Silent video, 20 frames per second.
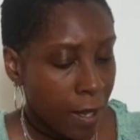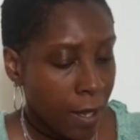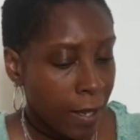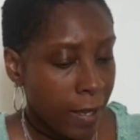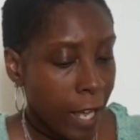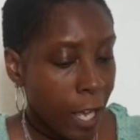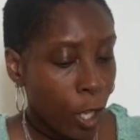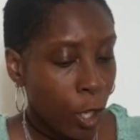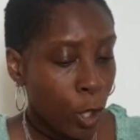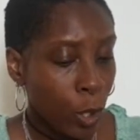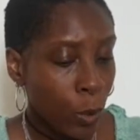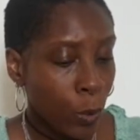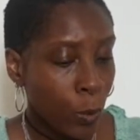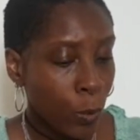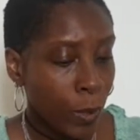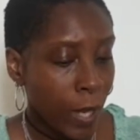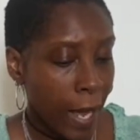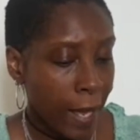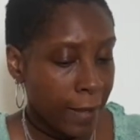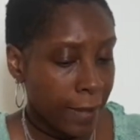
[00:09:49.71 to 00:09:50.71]
that you
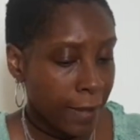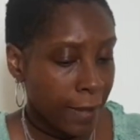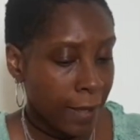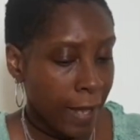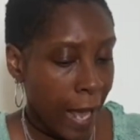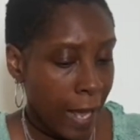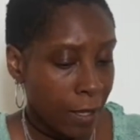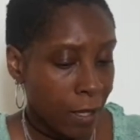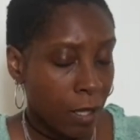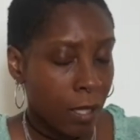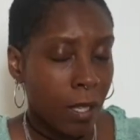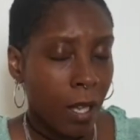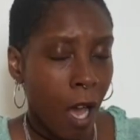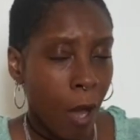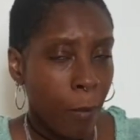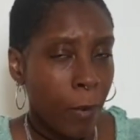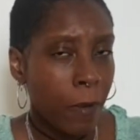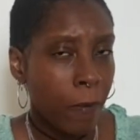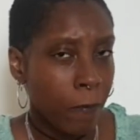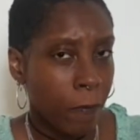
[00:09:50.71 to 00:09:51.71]
that's that's
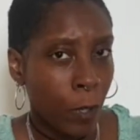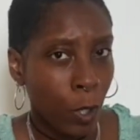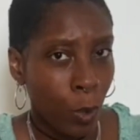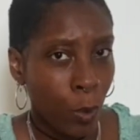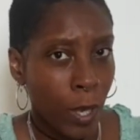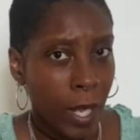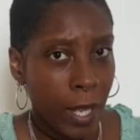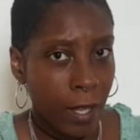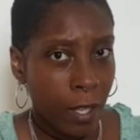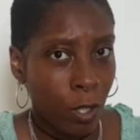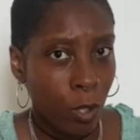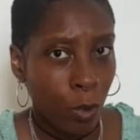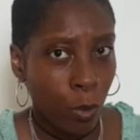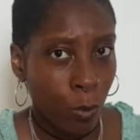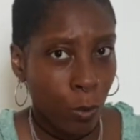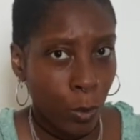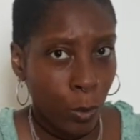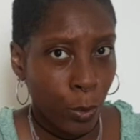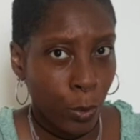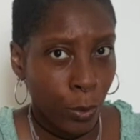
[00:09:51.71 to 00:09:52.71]
come up for you in this new
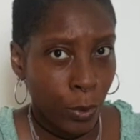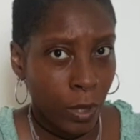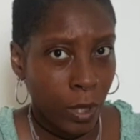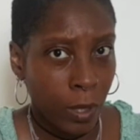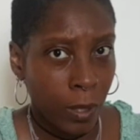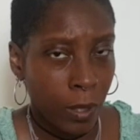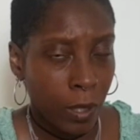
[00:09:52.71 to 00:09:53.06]
moon.